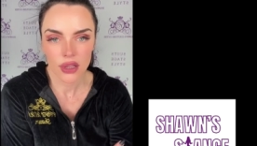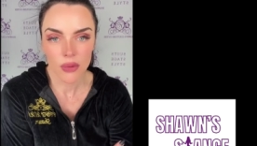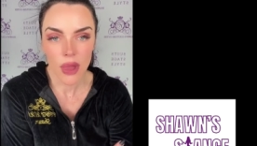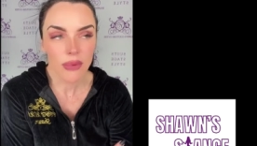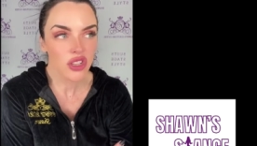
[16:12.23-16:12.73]

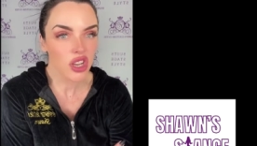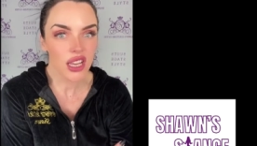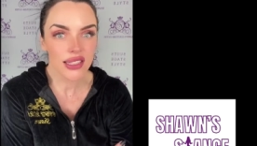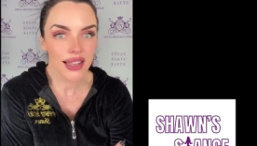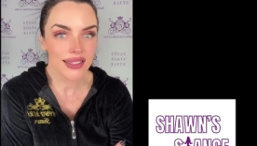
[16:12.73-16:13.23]
You know, maybe
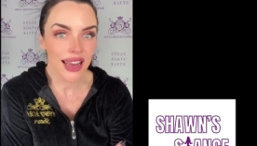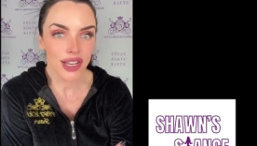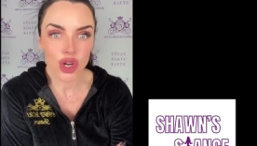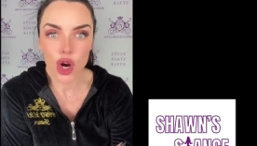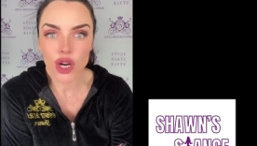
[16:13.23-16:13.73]
she gets on
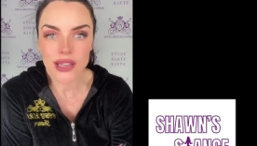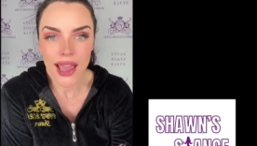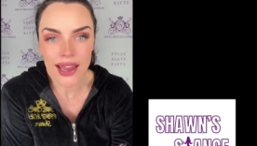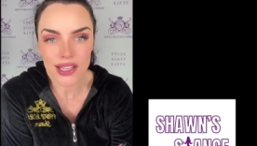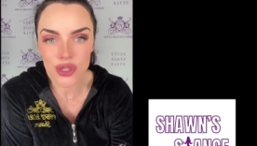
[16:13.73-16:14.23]
stage and her
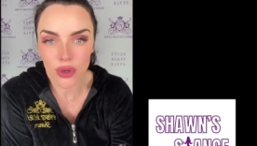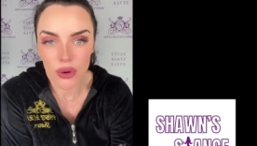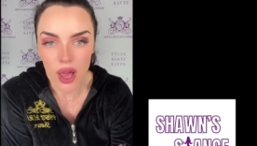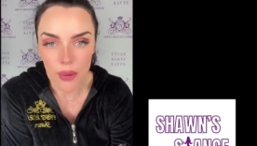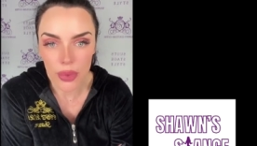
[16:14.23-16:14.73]
tan is
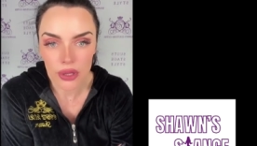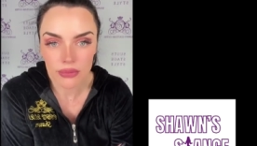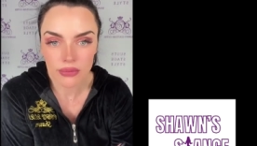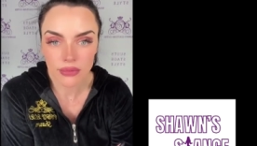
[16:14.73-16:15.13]
screwed up.